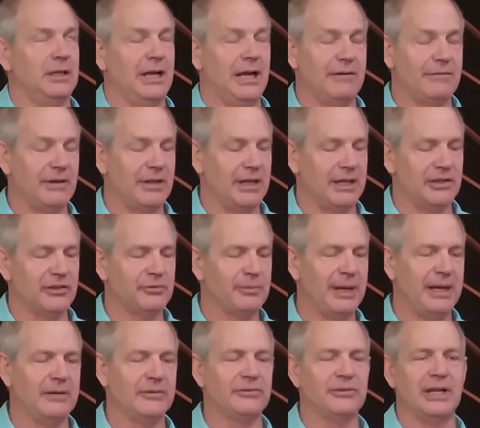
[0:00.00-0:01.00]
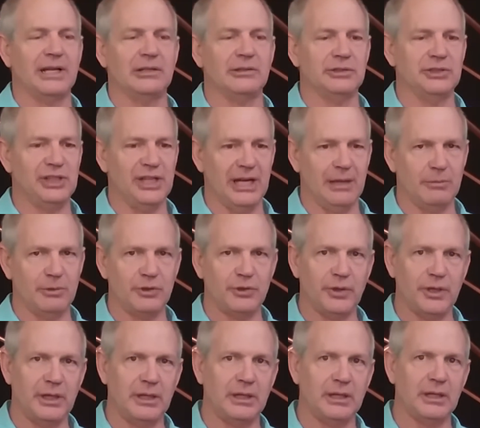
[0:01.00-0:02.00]
everything is made of sacred
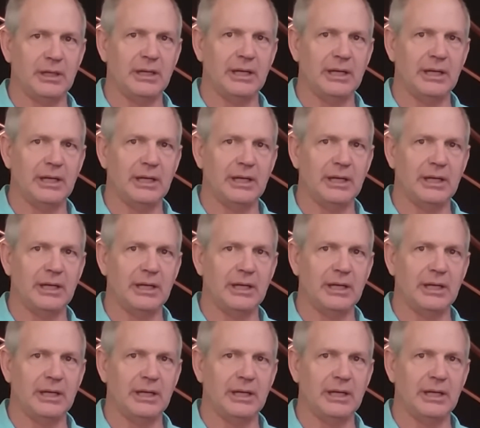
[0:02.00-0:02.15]
geometry.